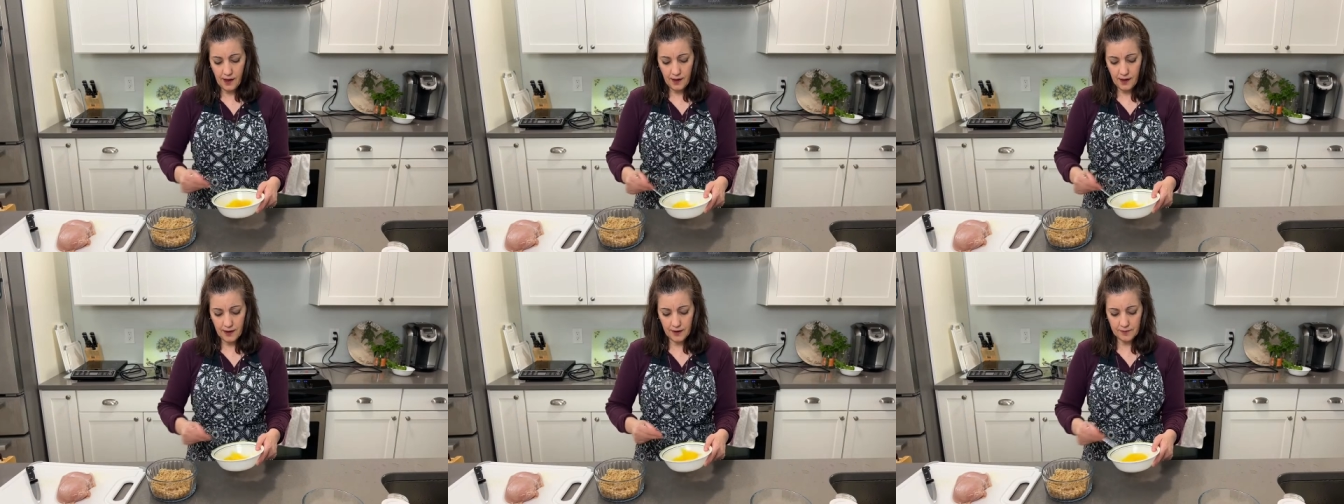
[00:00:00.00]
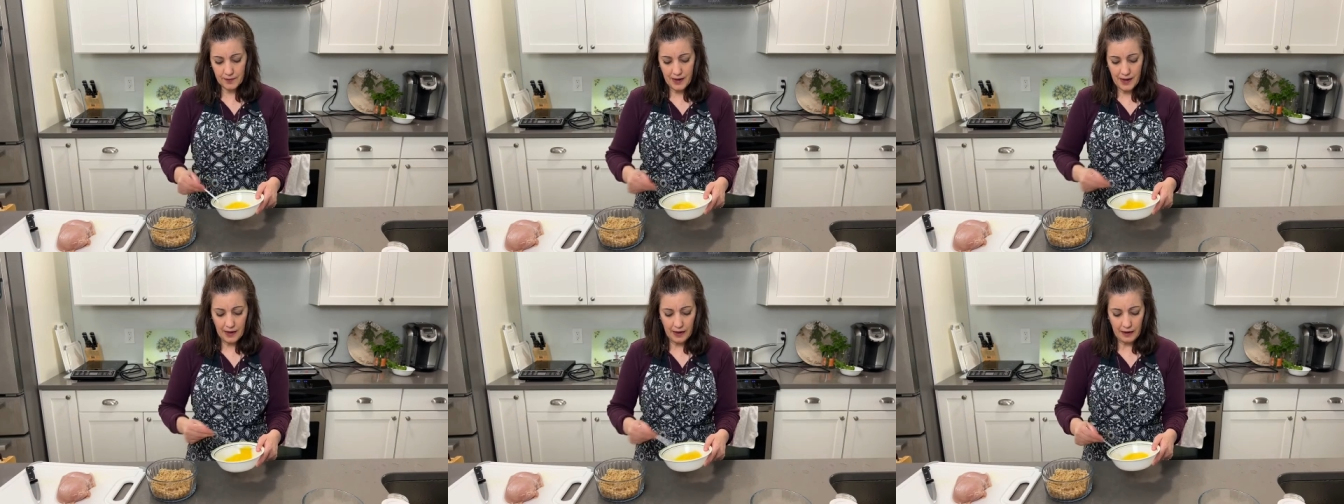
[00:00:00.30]

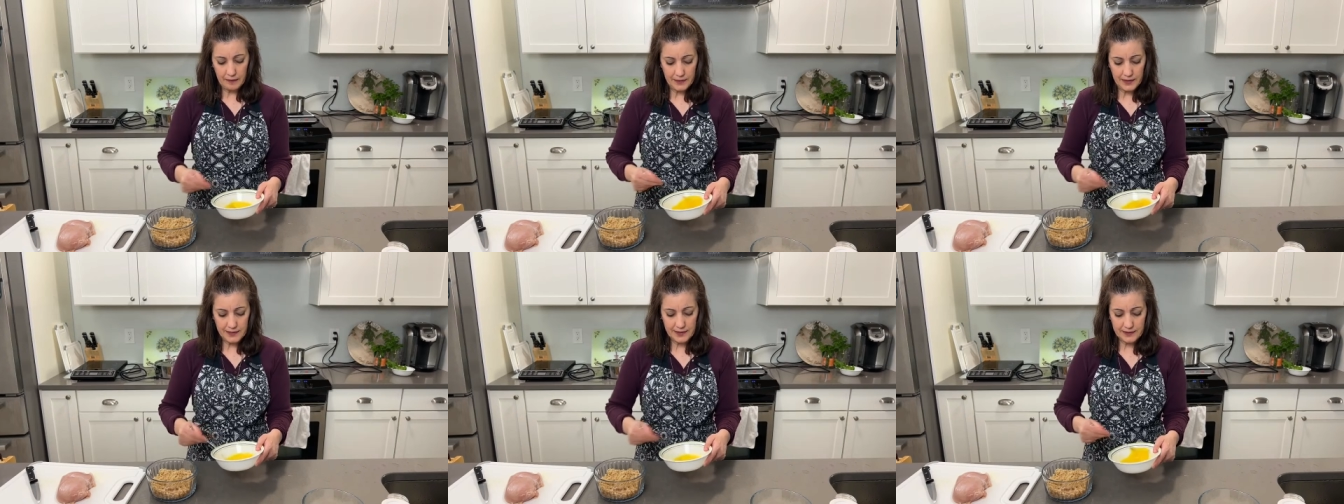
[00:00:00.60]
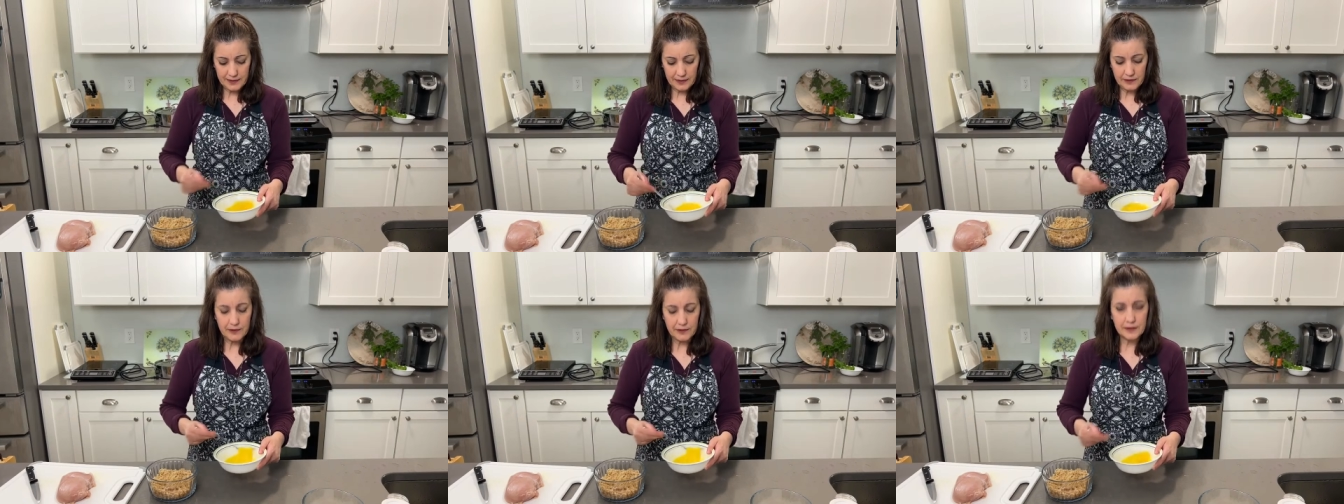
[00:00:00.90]
Um, I'm not
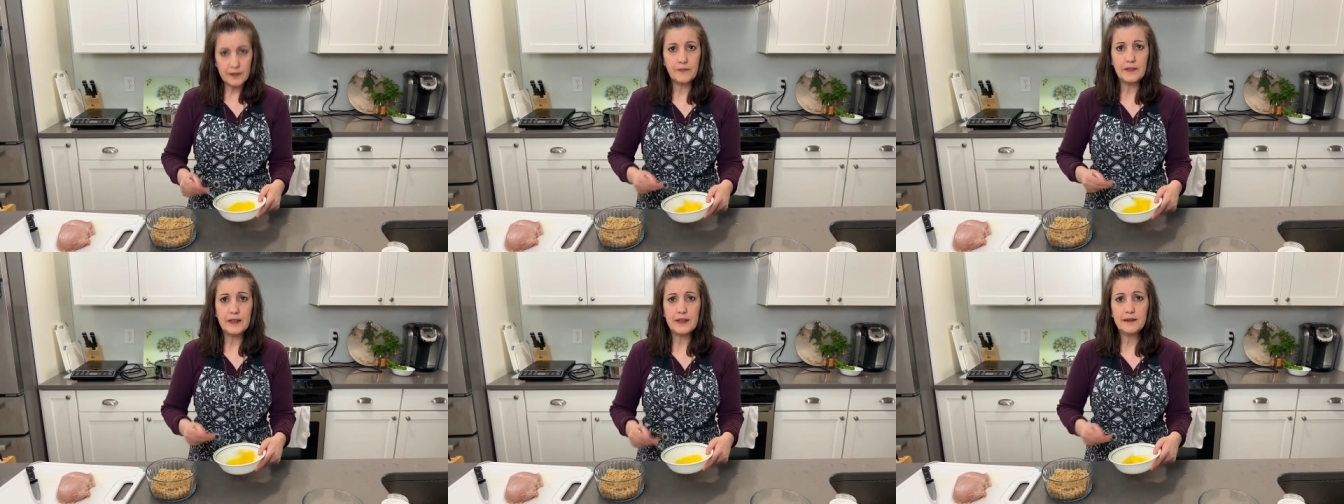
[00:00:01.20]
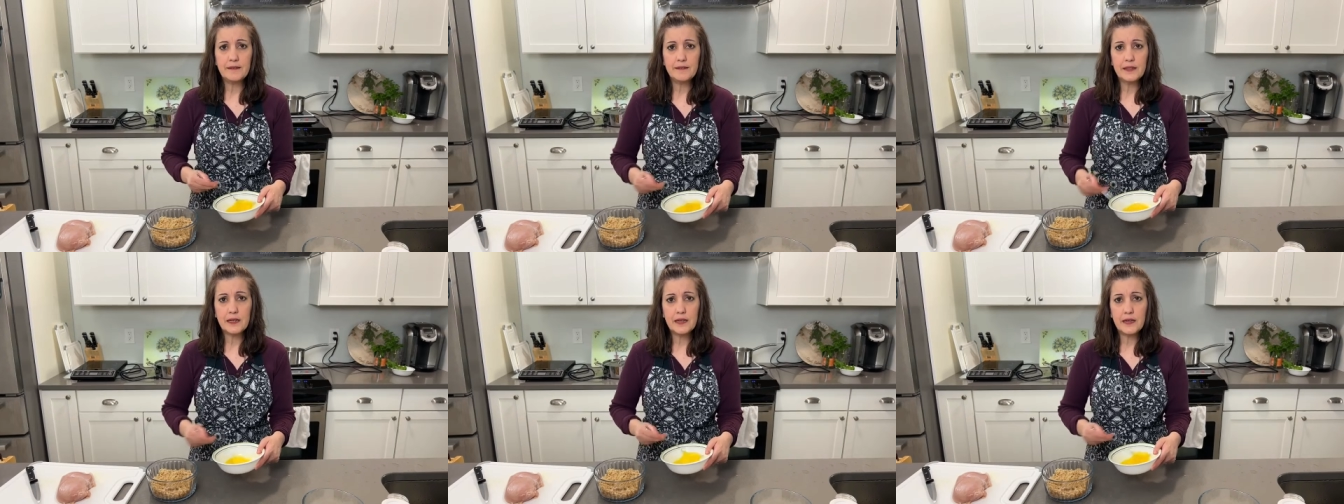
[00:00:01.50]
necessarily a
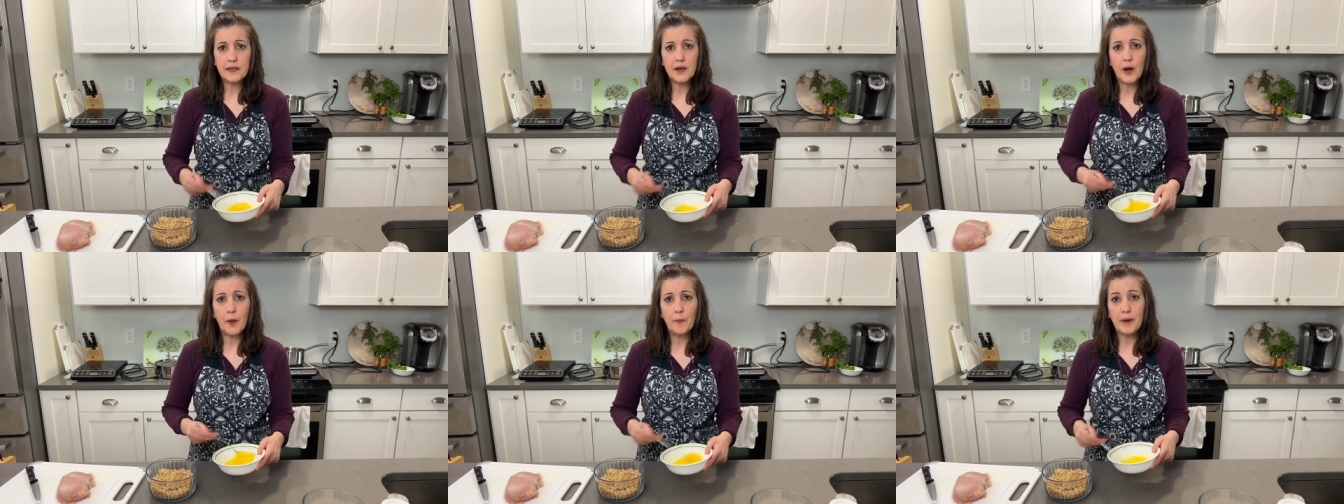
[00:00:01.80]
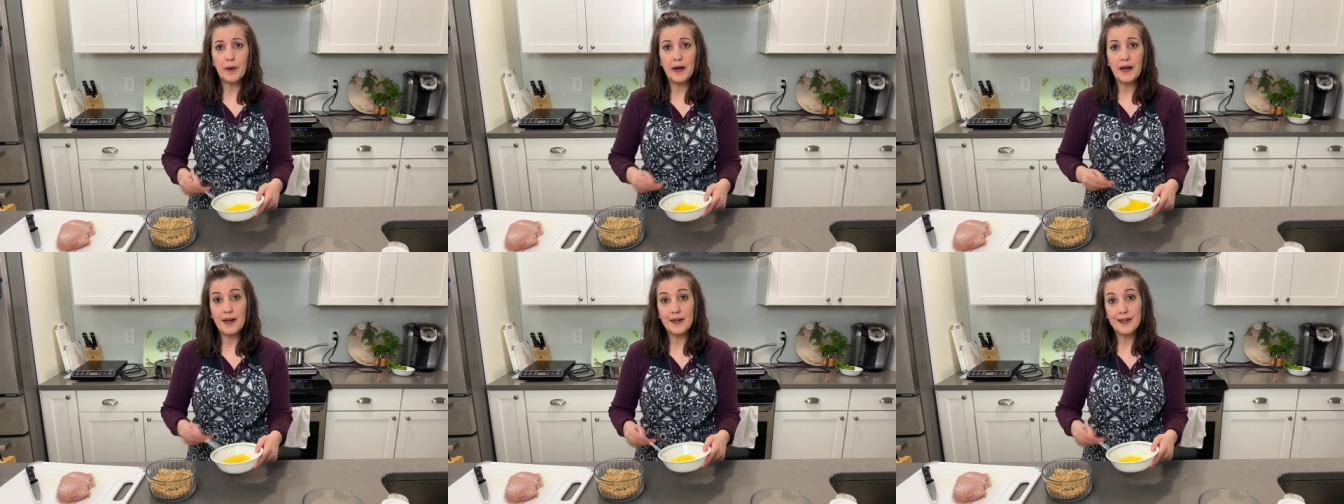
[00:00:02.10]
fan of that,
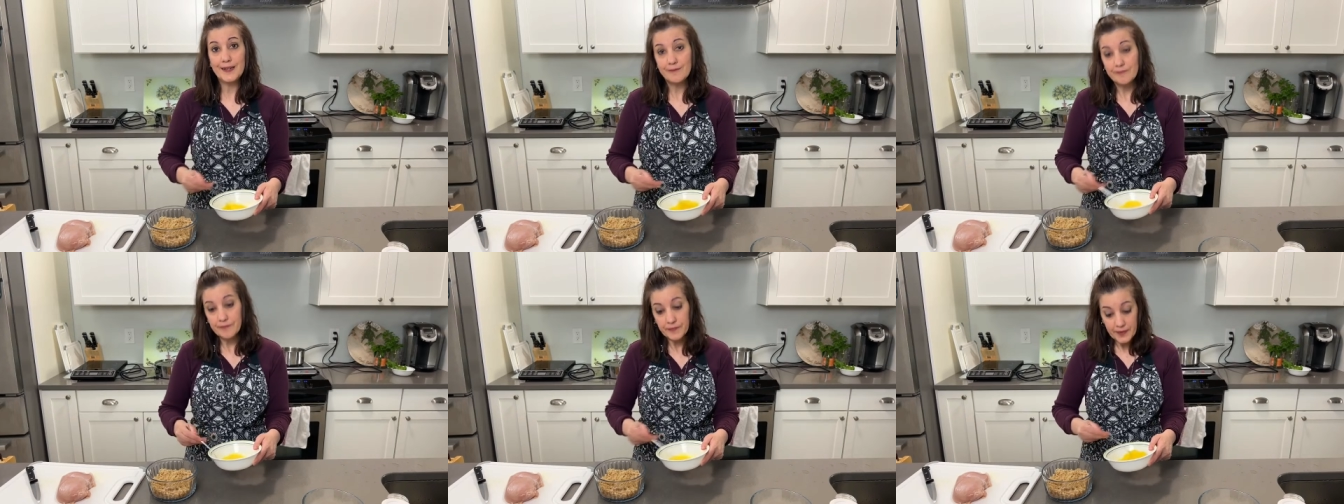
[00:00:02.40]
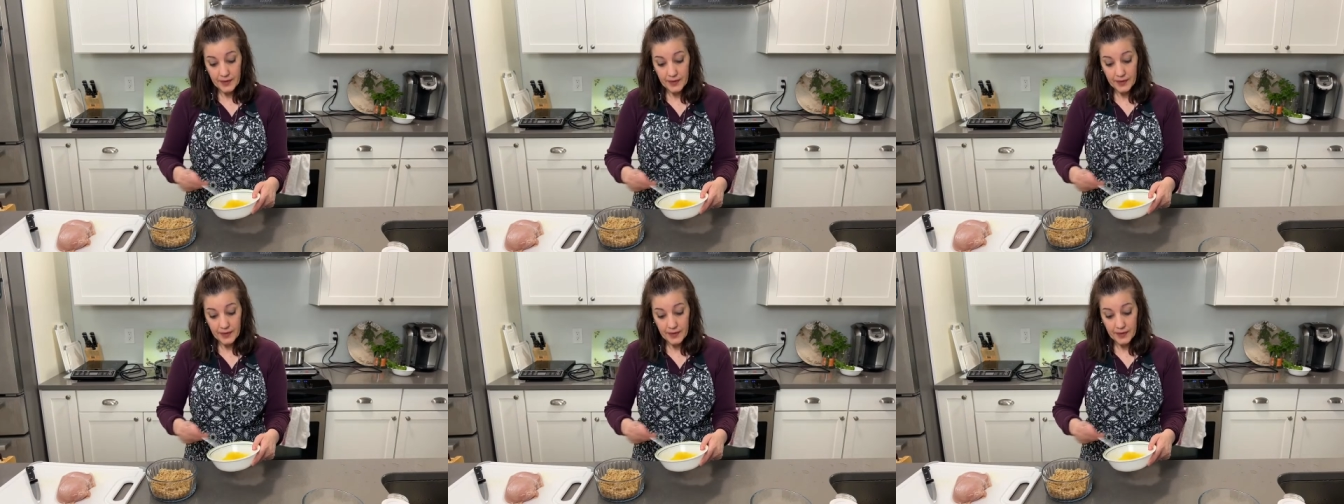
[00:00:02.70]
but